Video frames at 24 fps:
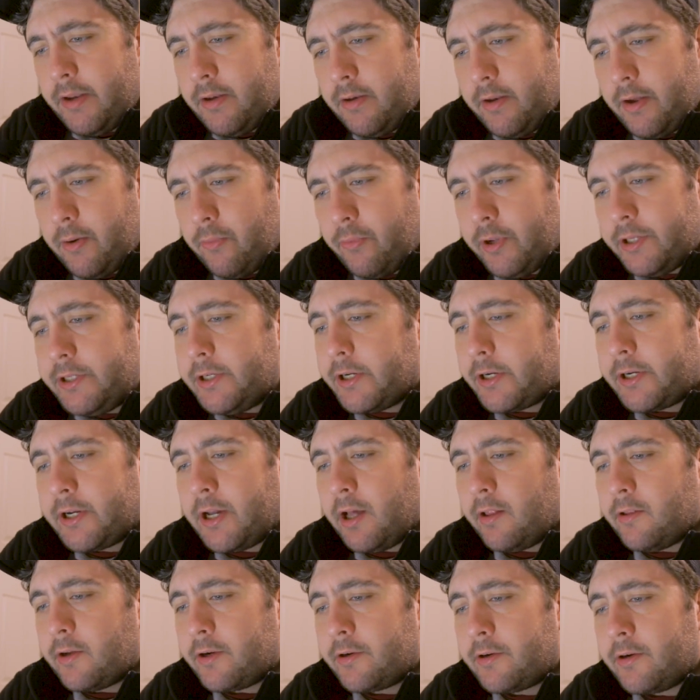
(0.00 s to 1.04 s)
Now, when you're
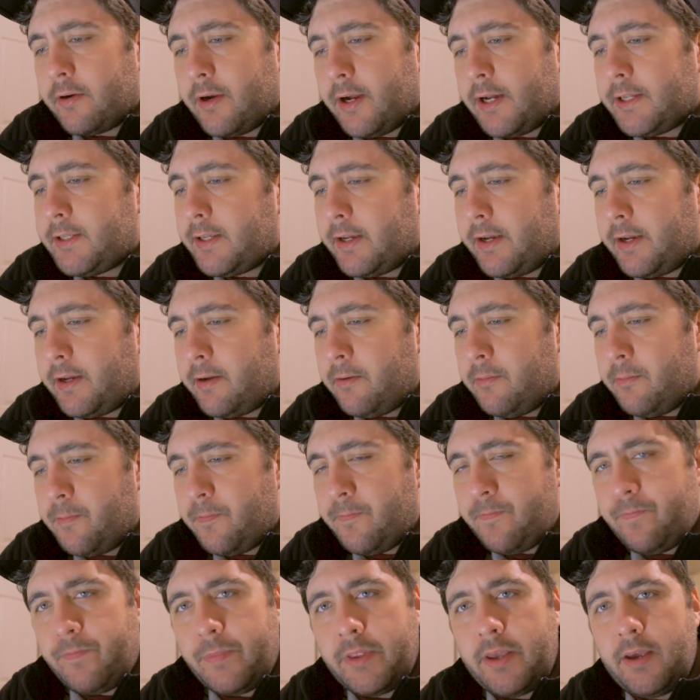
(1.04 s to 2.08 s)
color correcting,
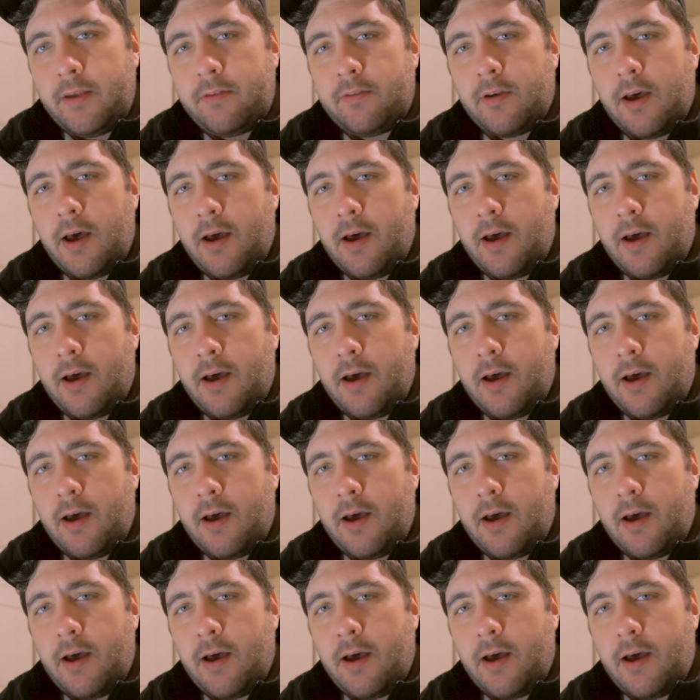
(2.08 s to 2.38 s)
it's